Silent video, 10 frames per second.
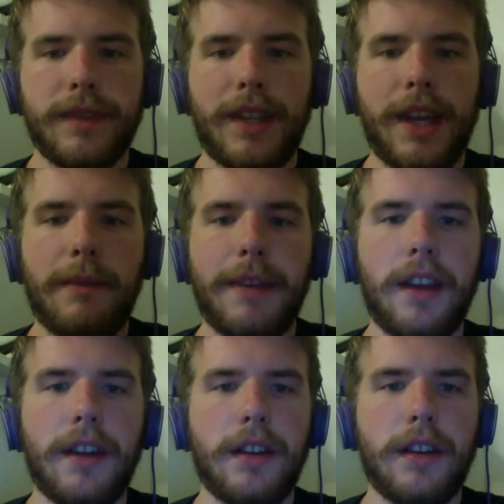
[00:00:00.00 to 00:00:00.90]
I
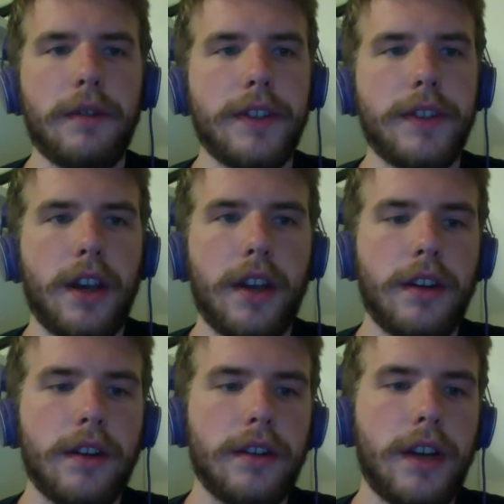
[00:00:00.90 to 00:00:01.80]
mean, it was
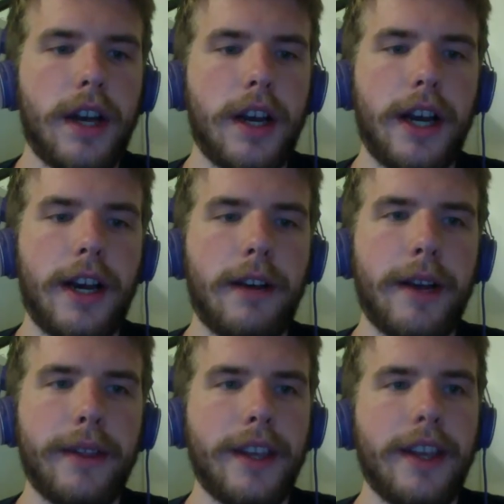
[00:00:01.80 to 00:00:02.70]
good.
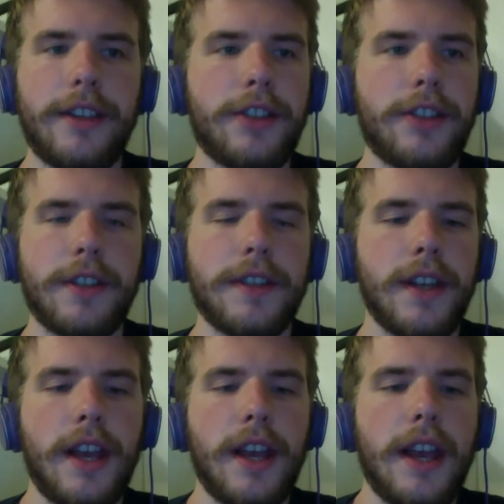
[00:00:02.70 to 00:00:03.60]
I think
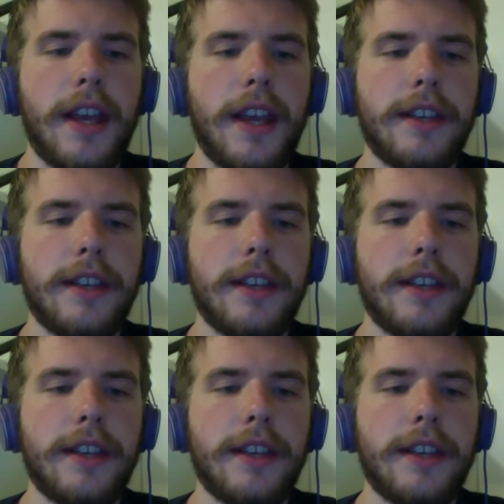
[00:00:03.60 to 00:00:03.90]
he's